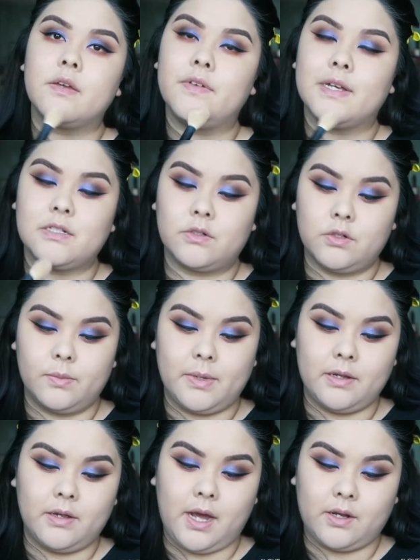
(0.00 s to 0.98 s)
If you guys don't know
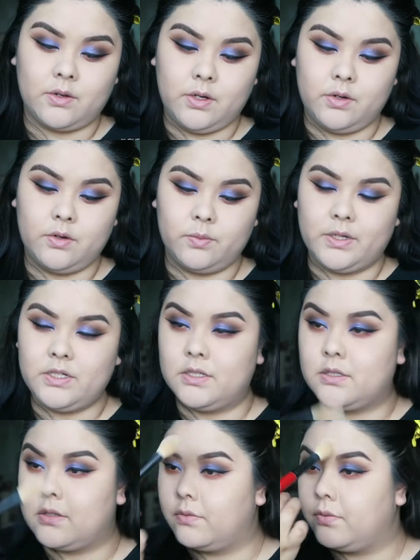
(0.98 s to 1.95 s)
about Hakuhodo
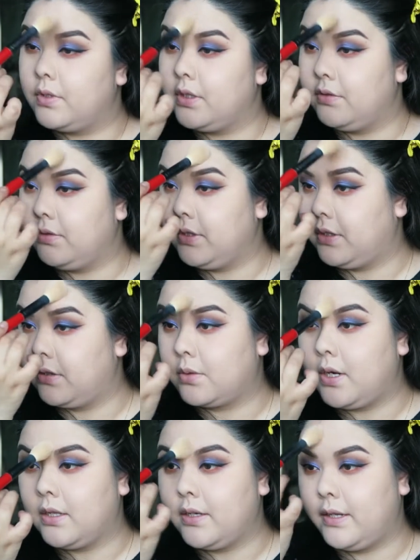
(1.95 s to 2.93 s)
brushes, they're really, really good
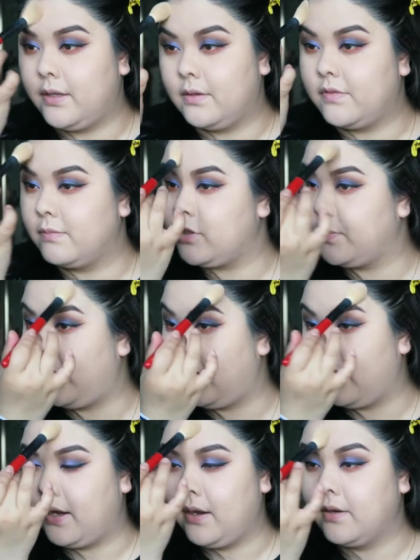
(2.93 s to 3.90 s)
quality. They're from
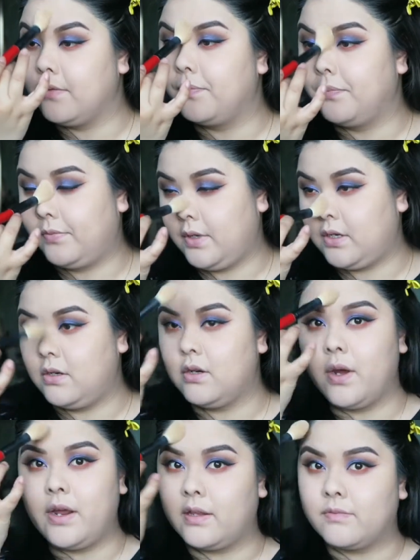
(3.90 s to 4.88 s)
Japan, and you
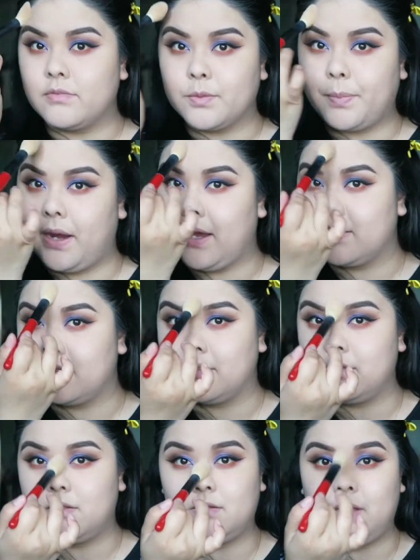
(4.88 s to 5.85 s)
know anything from Japan is
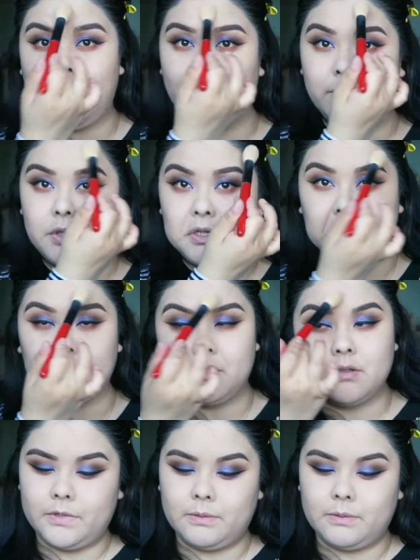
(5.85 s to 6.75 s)
damn good.